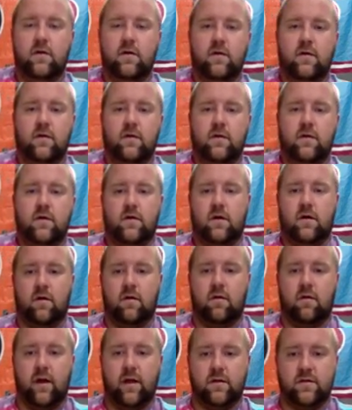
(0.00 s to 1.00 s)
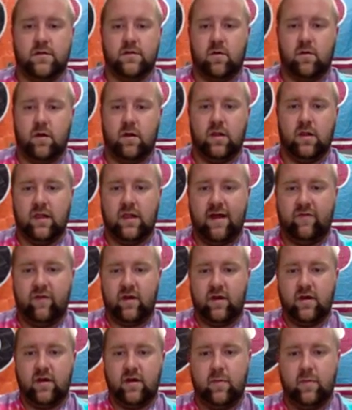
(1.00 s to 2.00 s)
All right, so
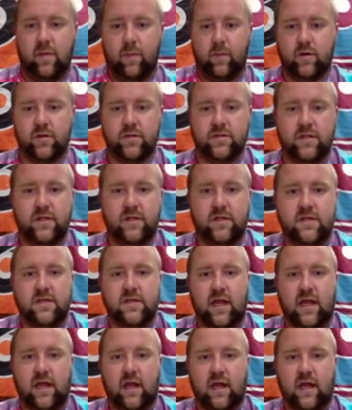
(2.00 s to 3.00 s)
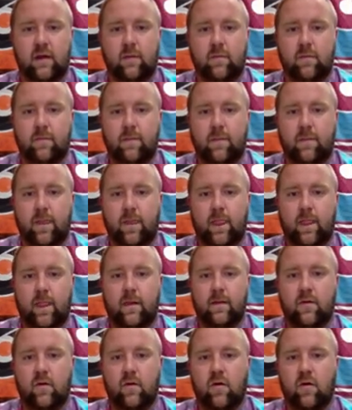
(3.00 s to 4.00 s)
11 members in the team
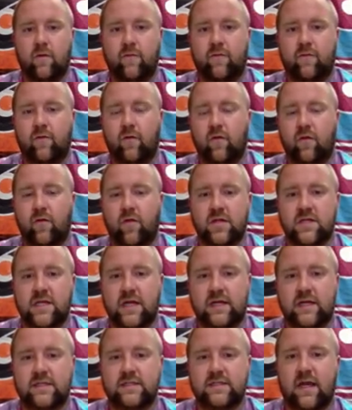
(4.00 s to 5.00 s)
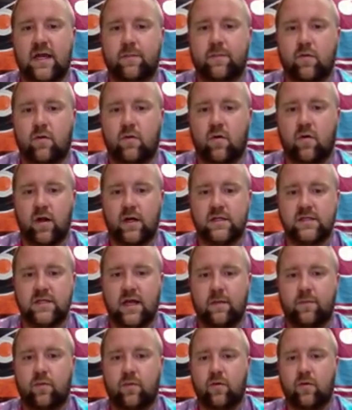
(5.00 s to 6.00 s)
for this example on
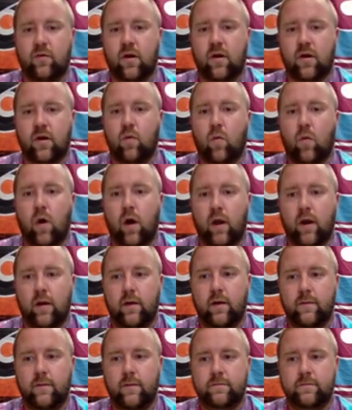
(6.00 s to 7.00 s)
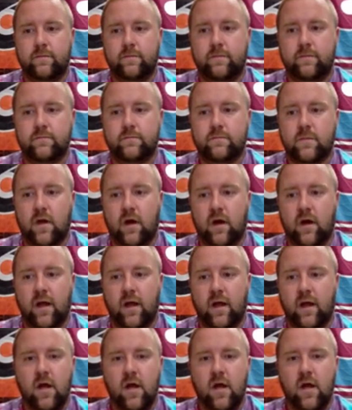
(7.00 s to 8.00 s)
example number 1. All right.
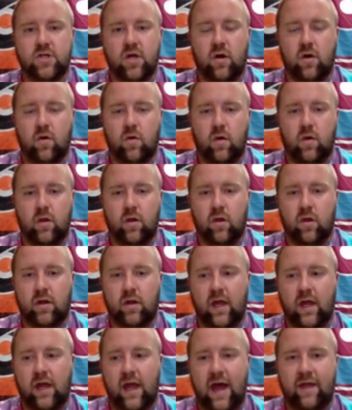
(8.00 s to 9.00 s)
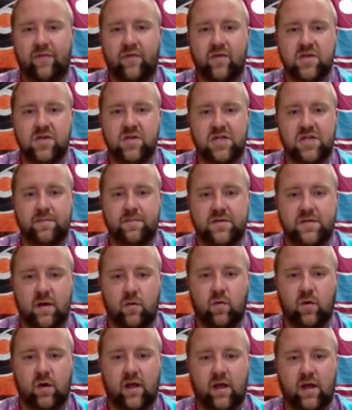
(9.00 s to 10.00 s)
So looking at the steps that were
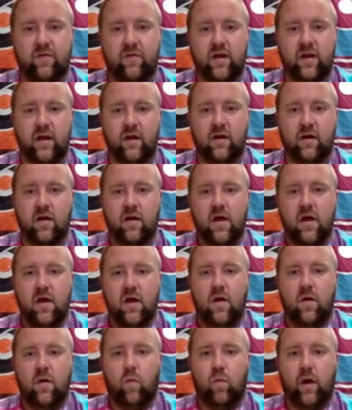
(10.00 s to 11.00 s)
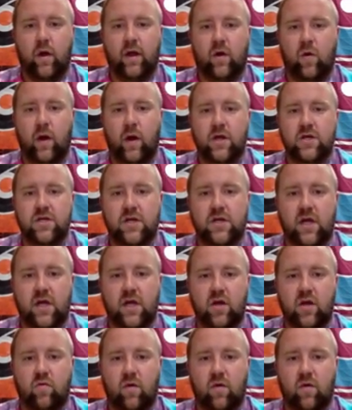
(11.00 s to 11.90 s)
given here, what equation can you write